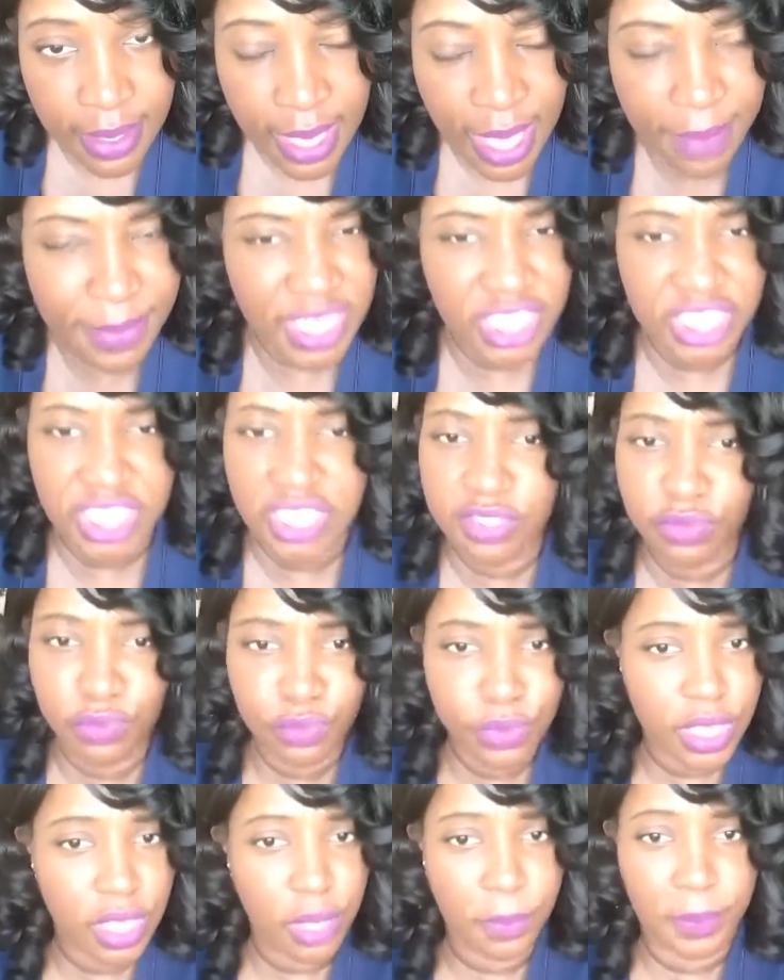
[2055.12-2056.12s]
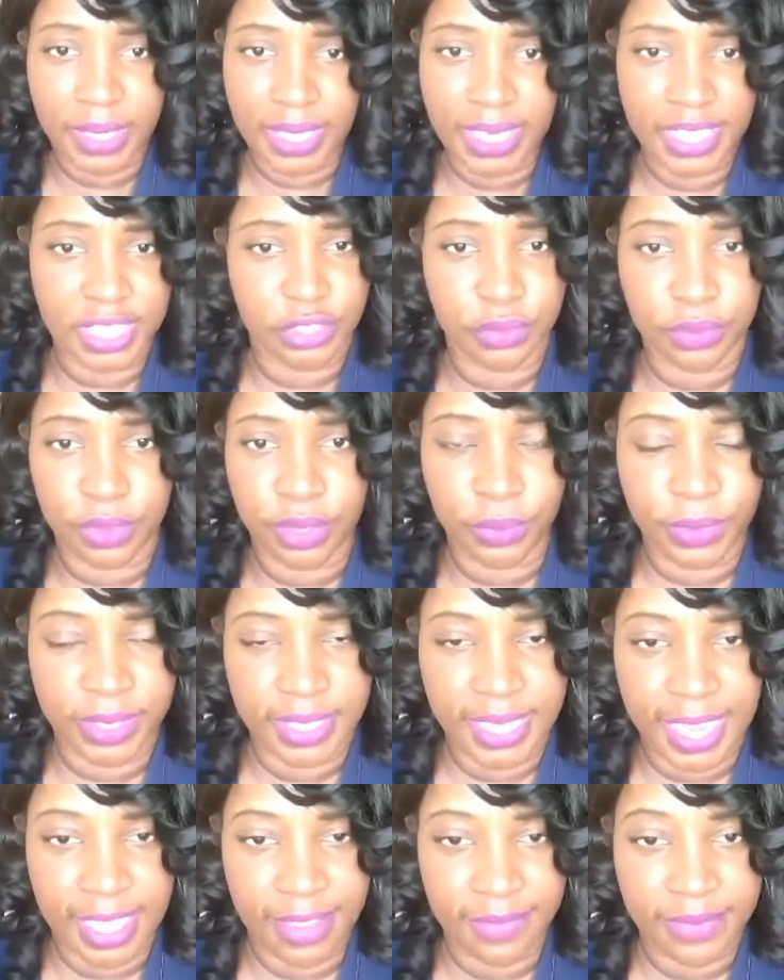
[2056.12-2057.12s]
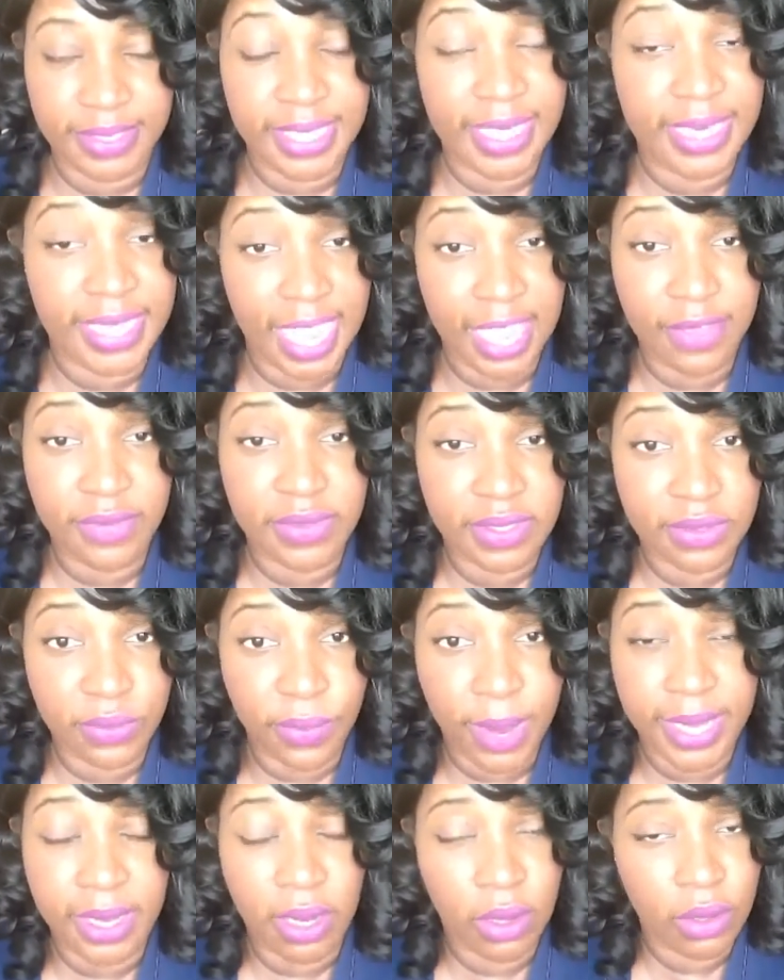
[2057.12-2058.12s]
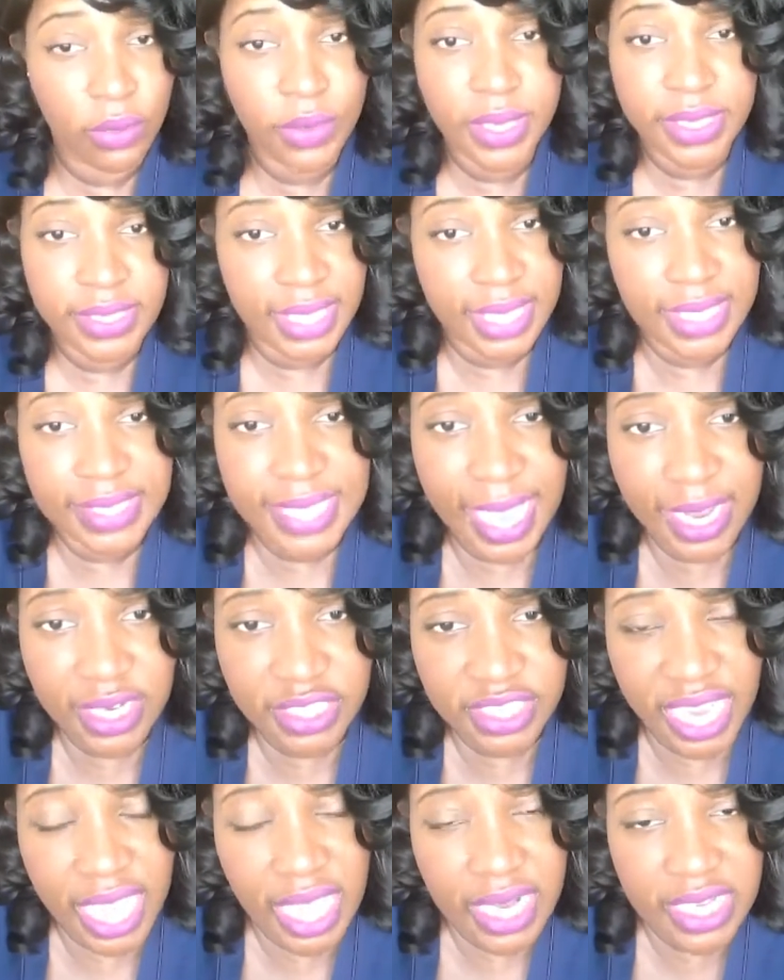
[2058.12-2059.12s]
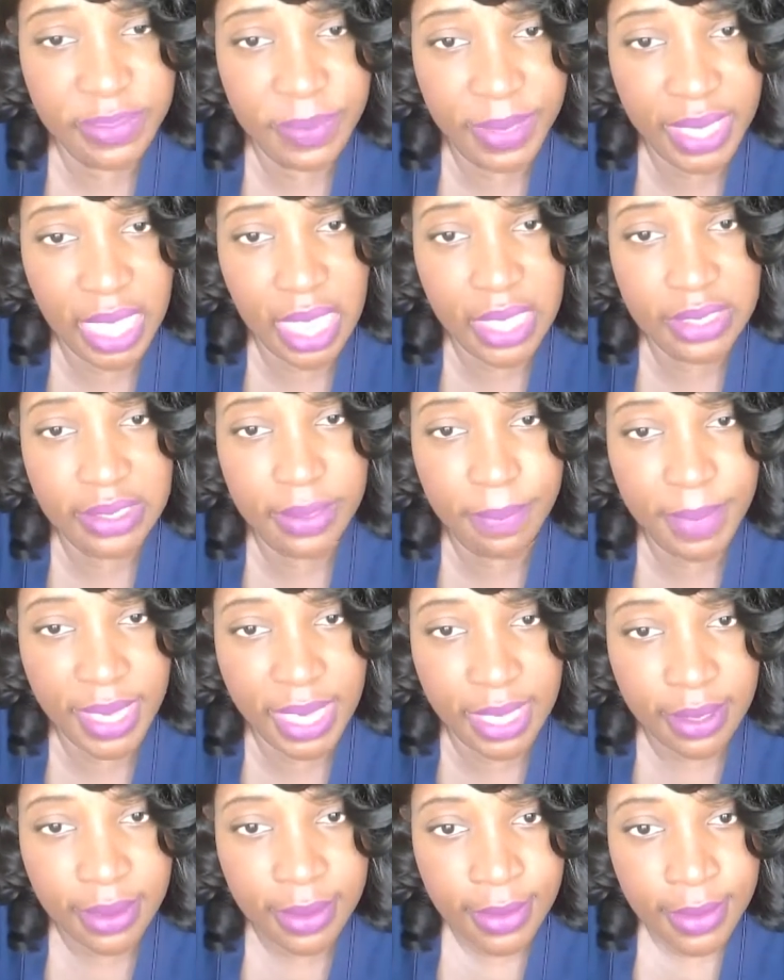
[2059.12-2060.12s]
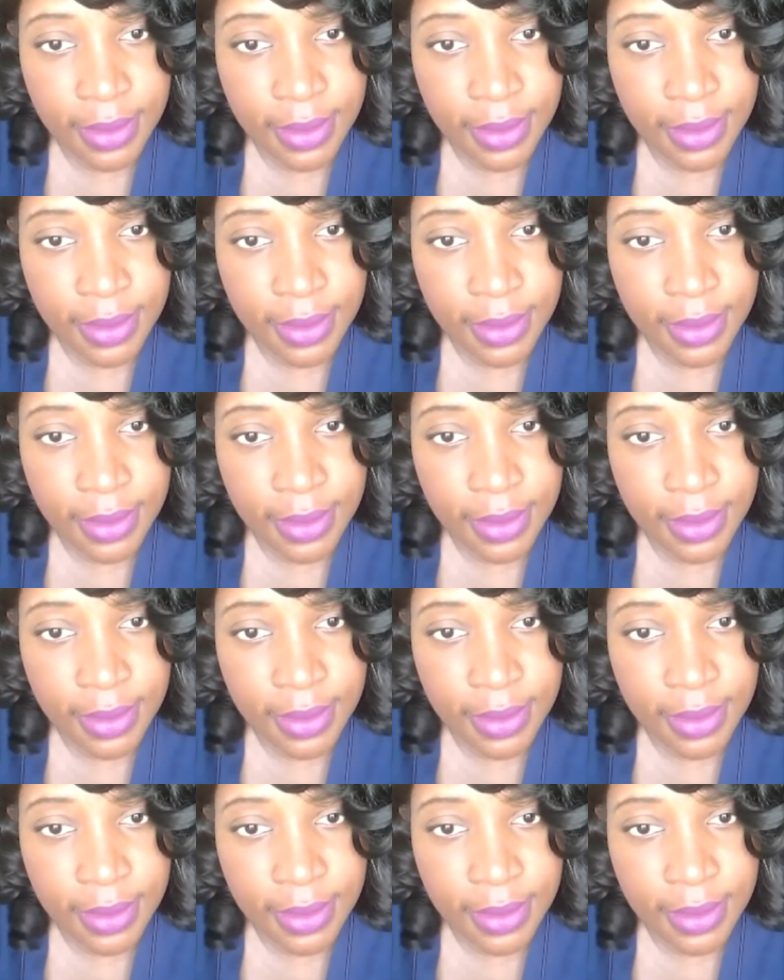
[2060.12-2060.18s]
I mean, she's real belligerent with Davis. And Davis is right. The only reason he's out of jail is because of me.